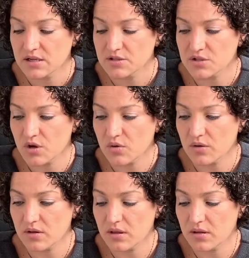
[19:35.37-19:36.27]
so
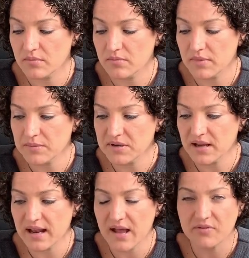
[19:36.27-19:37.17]
maybe
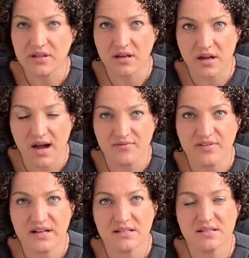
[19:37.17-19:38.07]
not having the
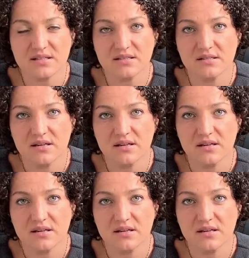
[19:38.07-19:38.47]
confidence